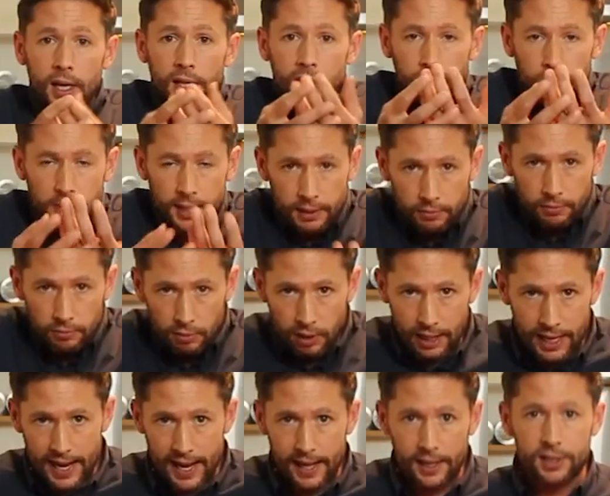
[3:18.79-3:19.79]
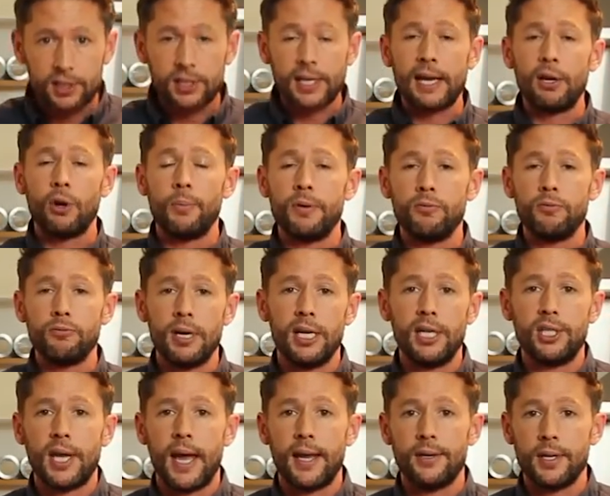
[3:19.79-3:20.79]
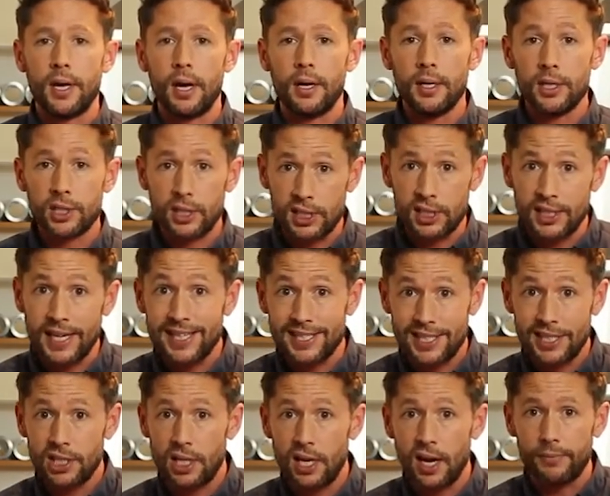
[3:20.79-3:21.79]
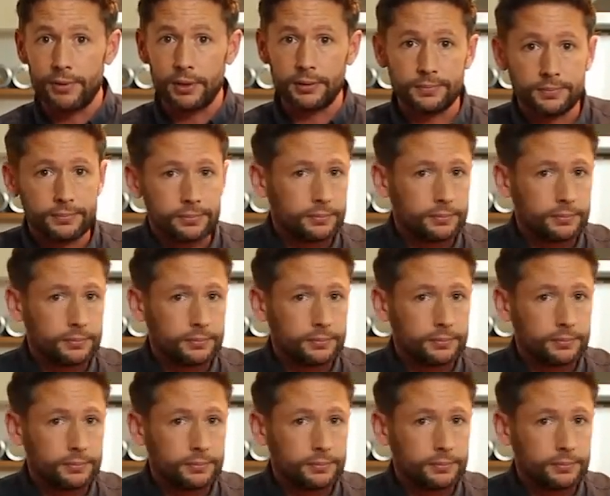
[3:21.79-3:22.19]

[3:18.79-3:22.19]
the meat will relax, and it will be really tender. So let's get this into the oven.